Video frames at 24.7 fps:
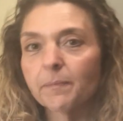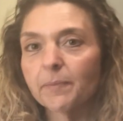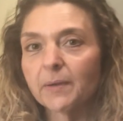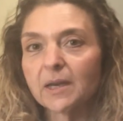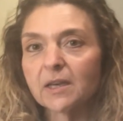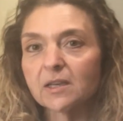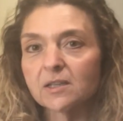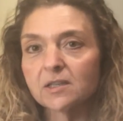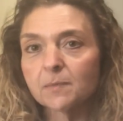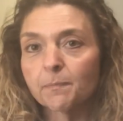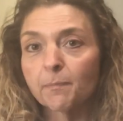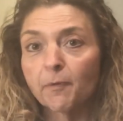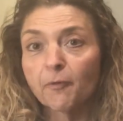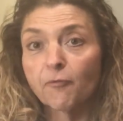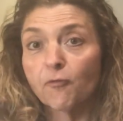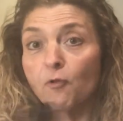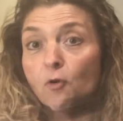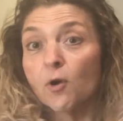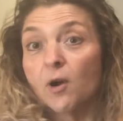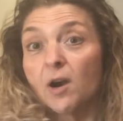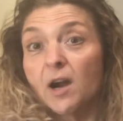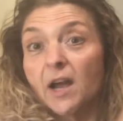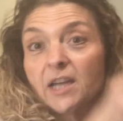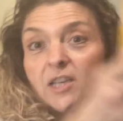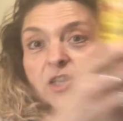because
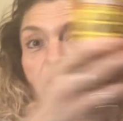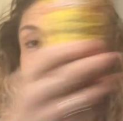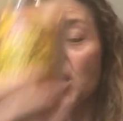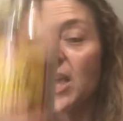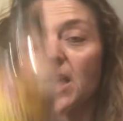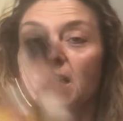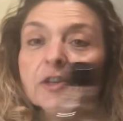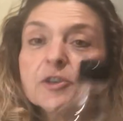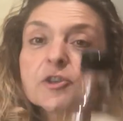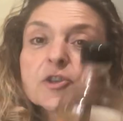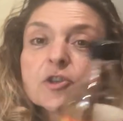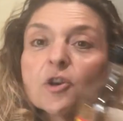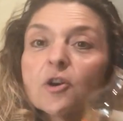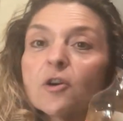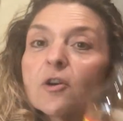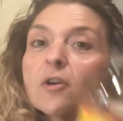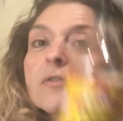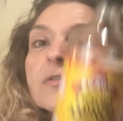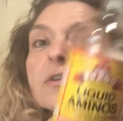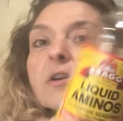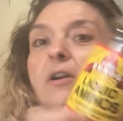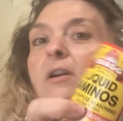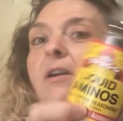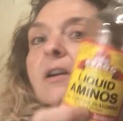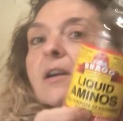before I changed
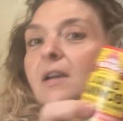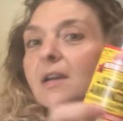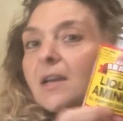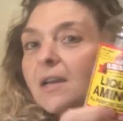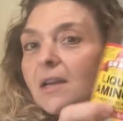over